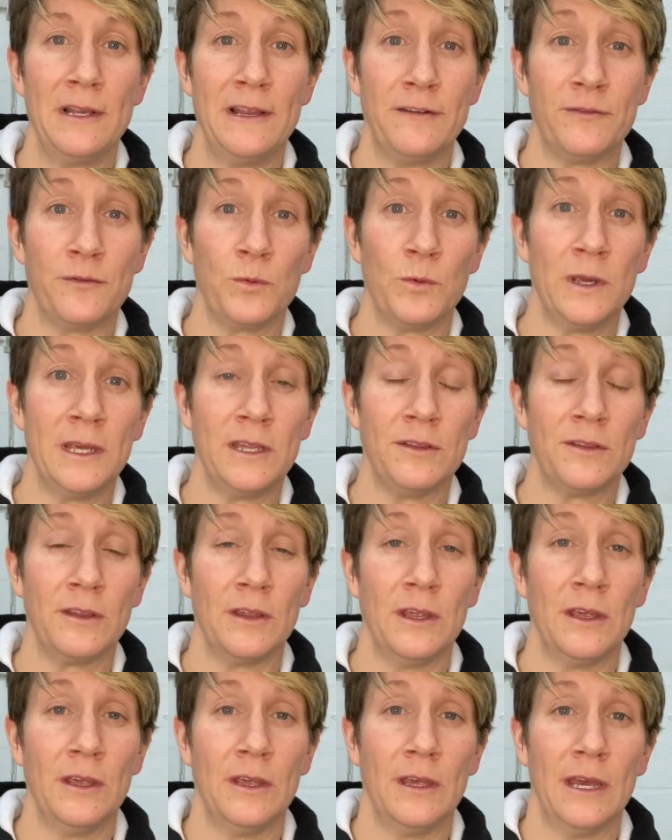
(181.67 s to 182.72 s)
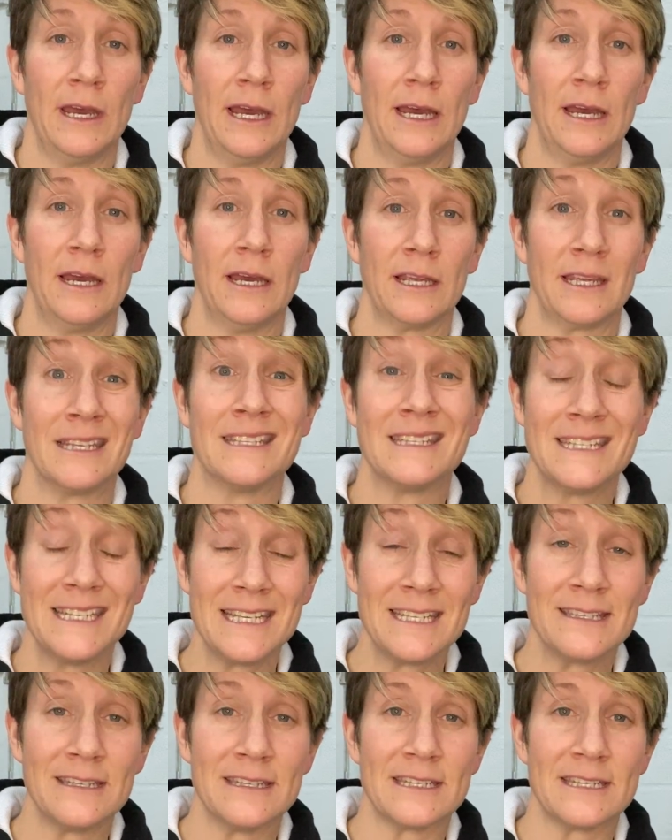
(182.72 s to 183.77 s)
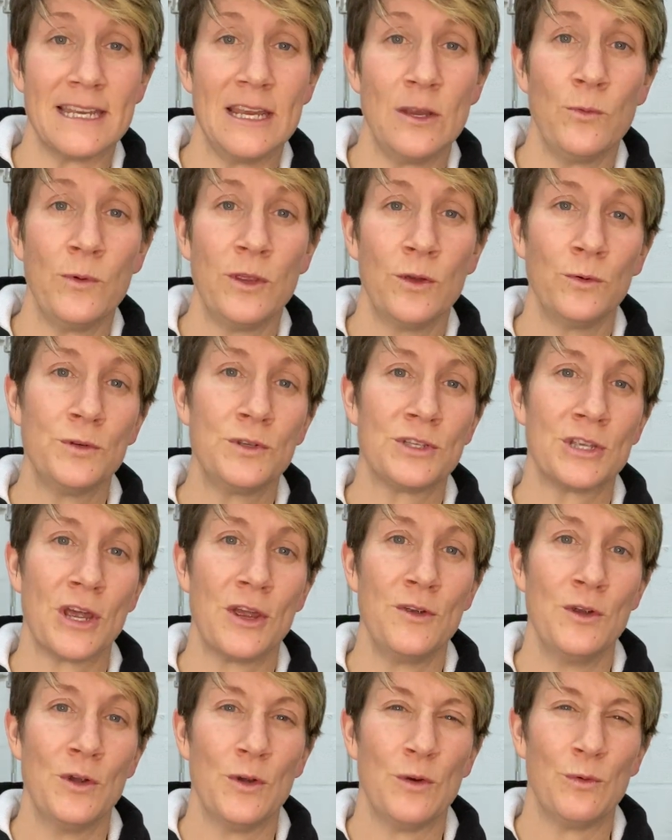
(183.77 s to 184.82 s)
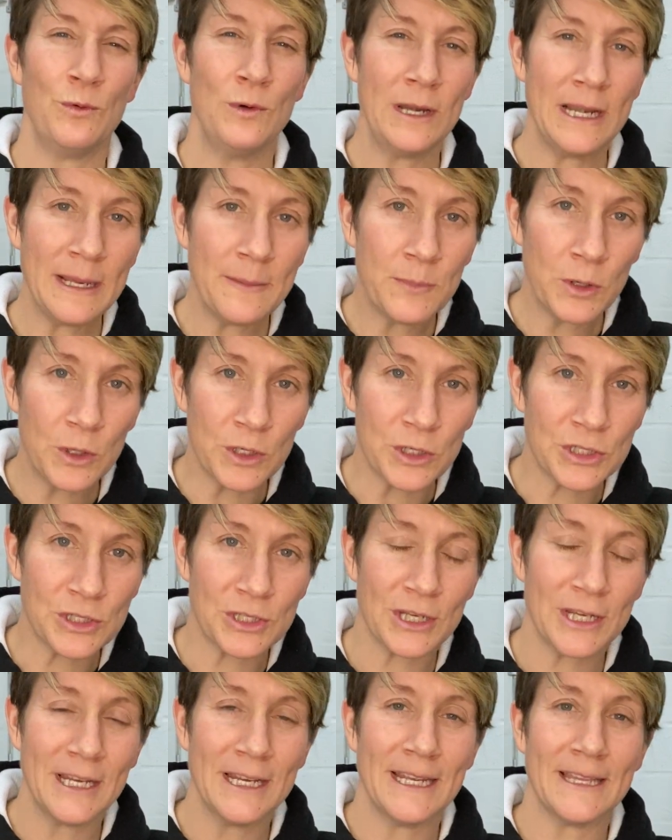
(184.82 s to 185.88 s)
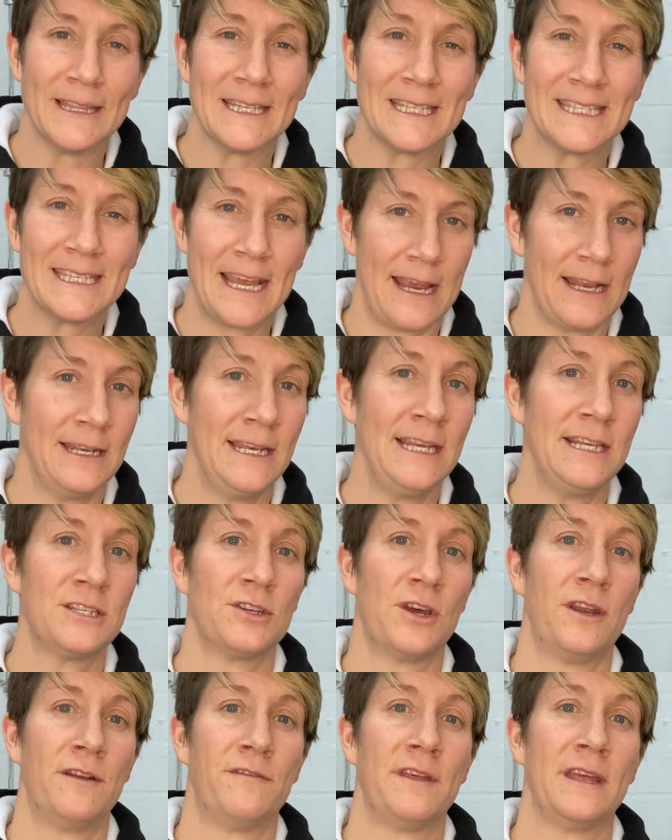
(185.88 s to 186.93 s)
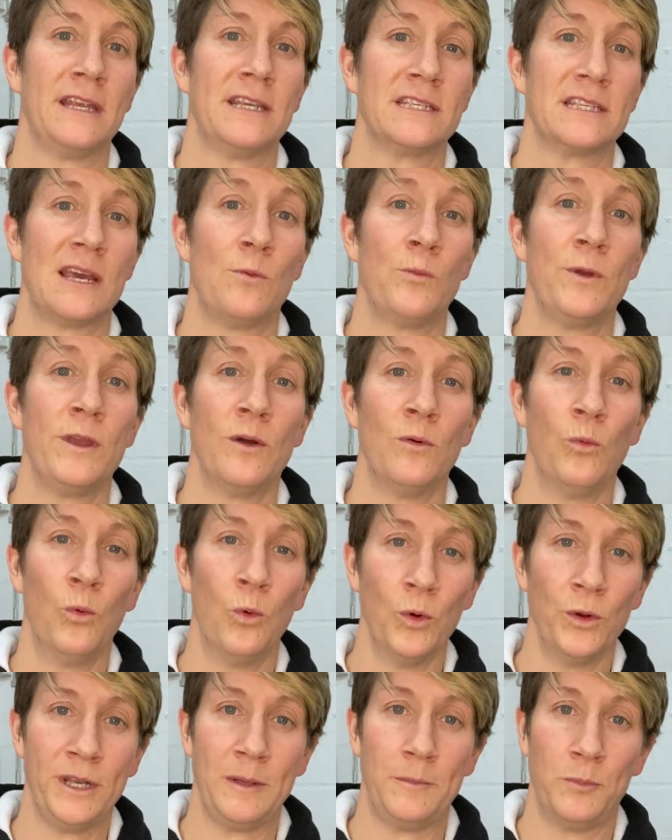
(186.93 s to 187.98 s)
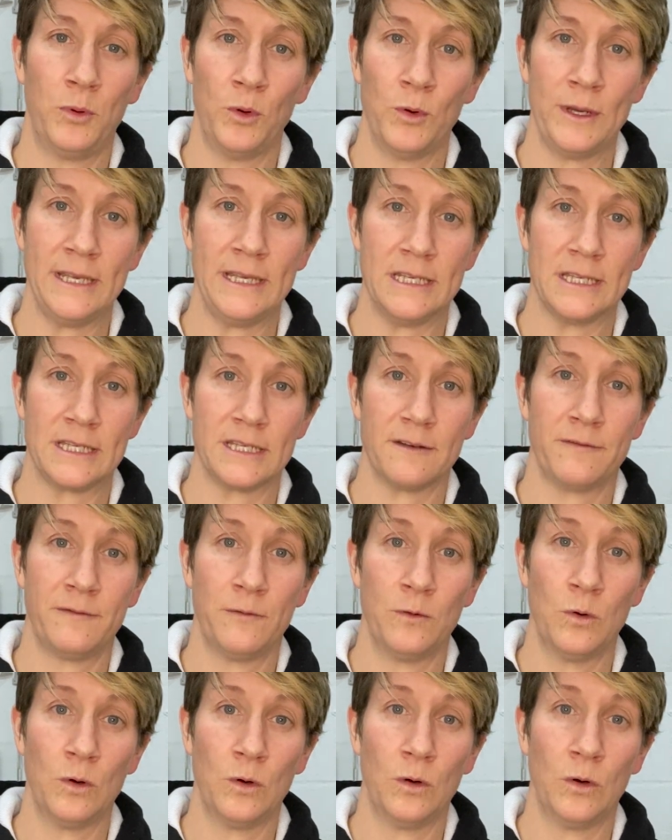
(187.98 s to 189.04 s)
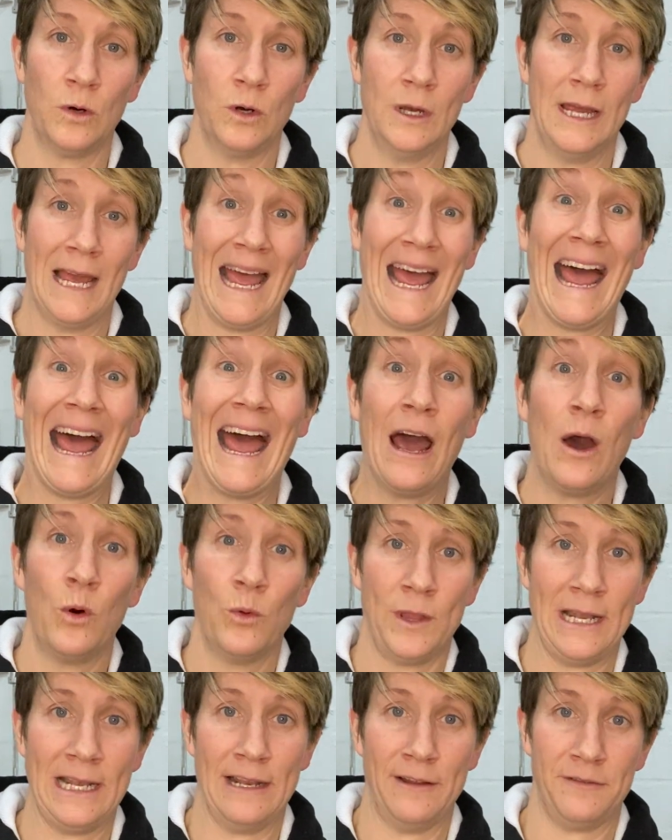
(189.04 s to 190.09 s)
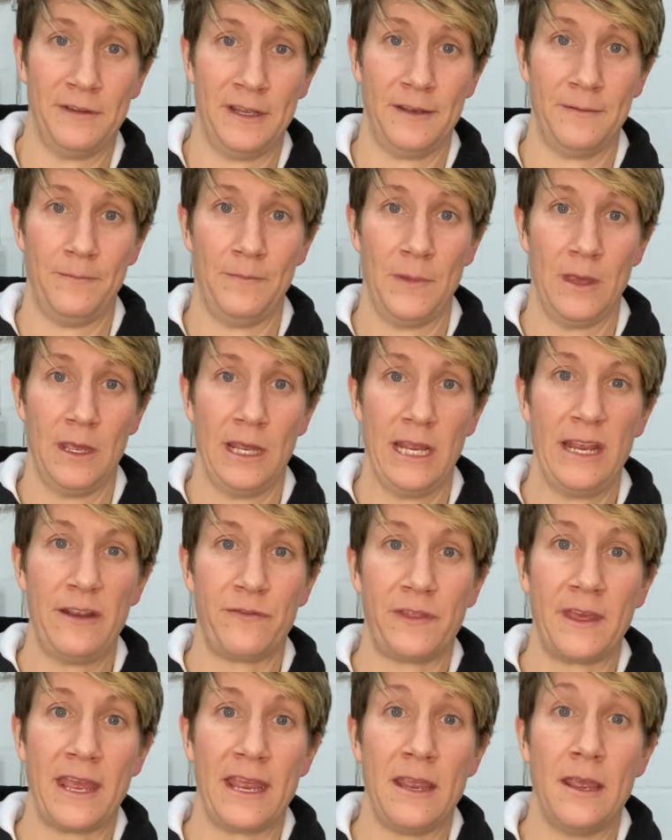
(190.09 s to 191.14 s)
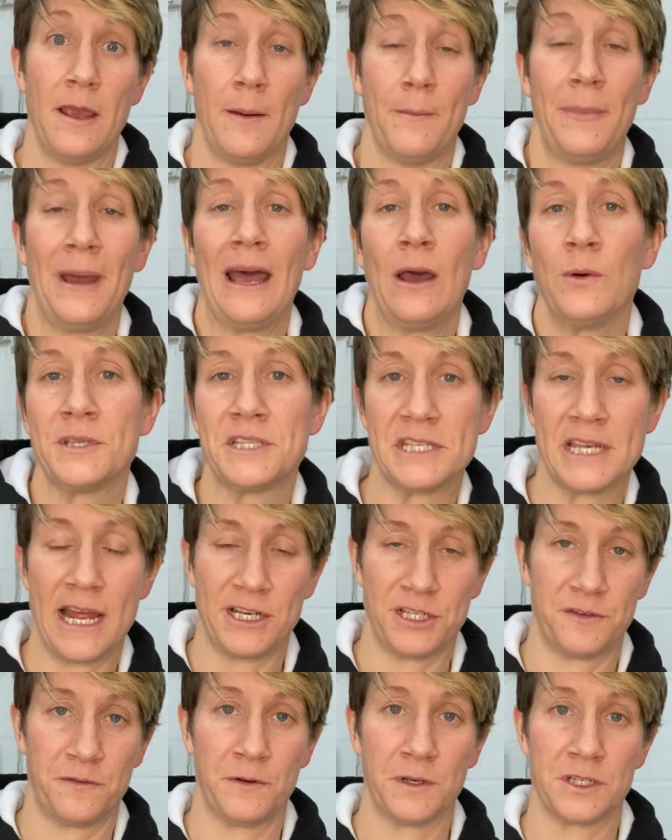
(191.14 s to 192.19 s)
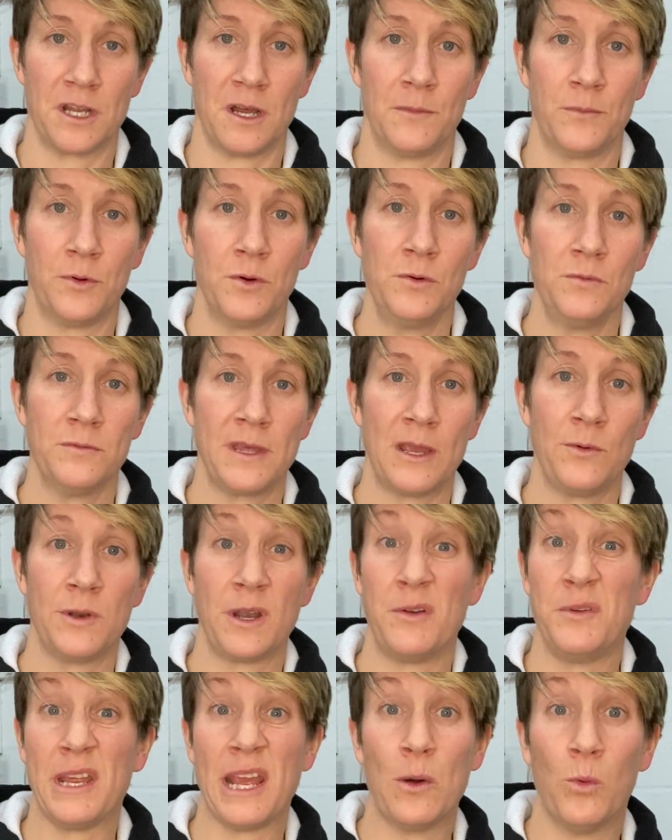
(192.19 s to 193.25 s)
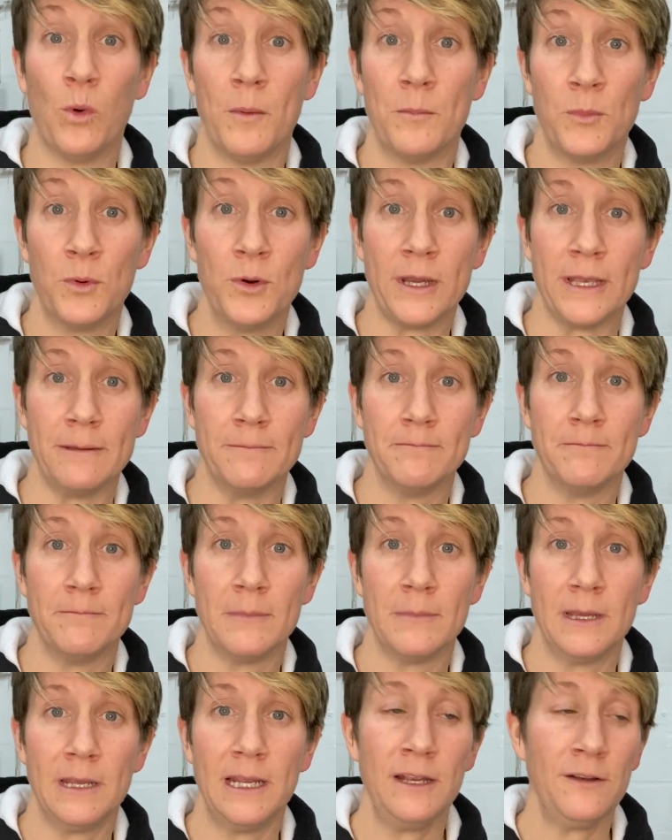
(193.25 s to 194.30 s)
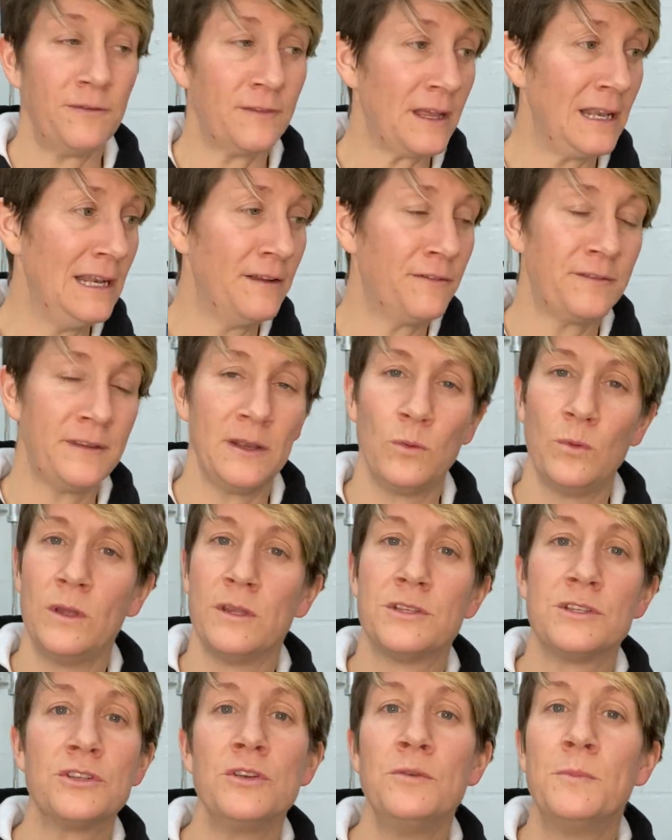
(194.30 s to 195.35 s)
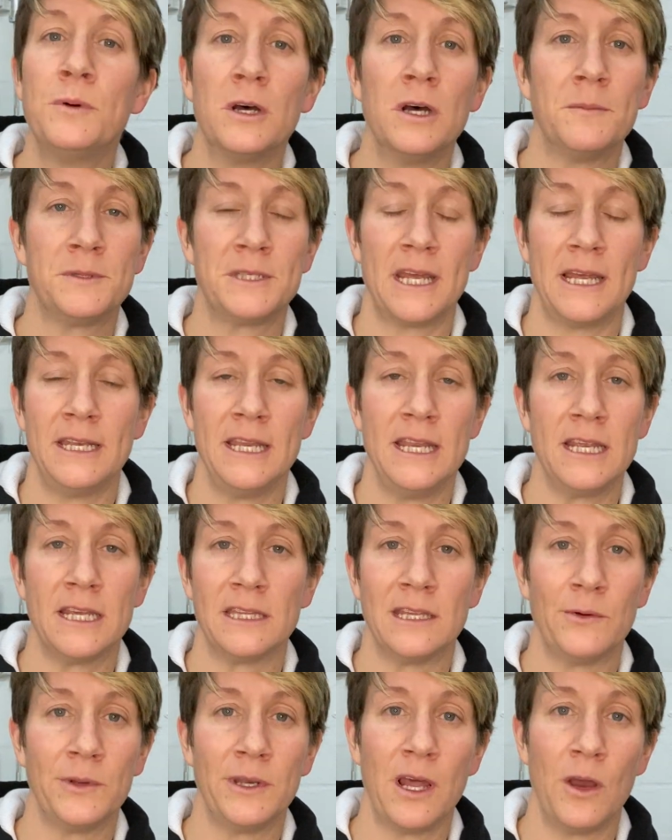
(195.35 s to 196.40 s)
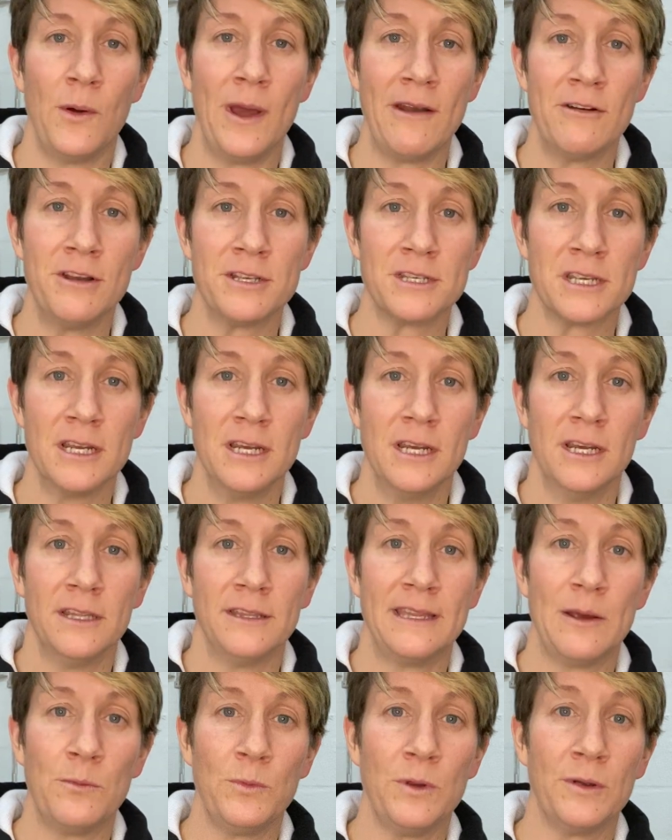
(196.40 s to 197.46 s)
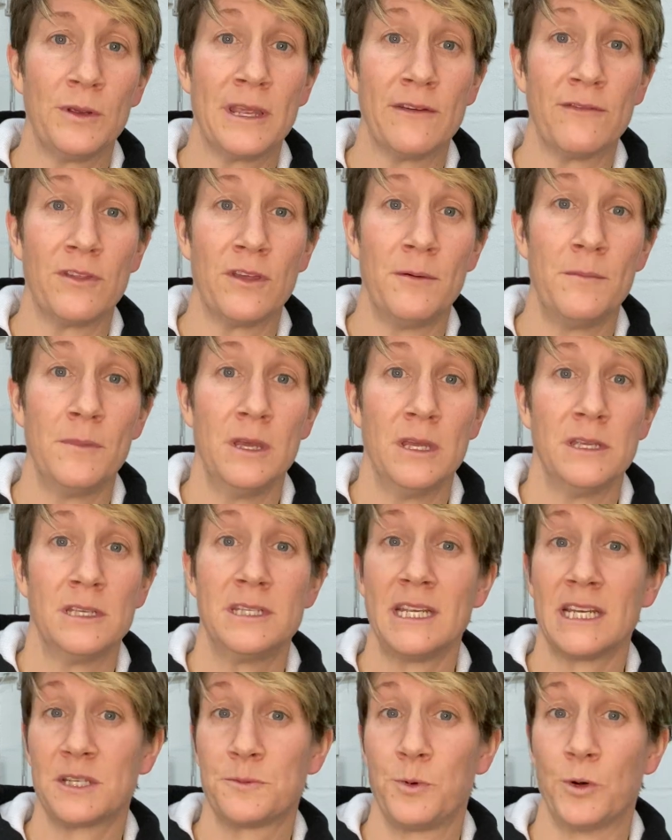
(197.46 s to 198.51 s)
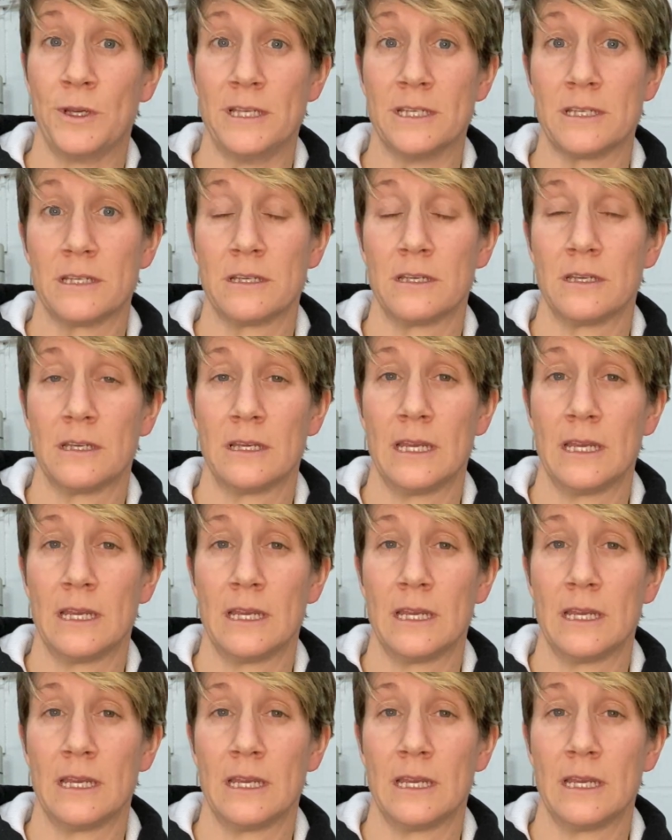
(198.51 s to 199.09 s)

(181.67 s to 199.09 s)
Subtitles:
lift with consistency, we also really pushed the technique side of things and we awarded points for how they lifted. If they power snatched, for example, they would only get 1 point. If they lifted with superb technique and there were no errors, then we would give them 6 points.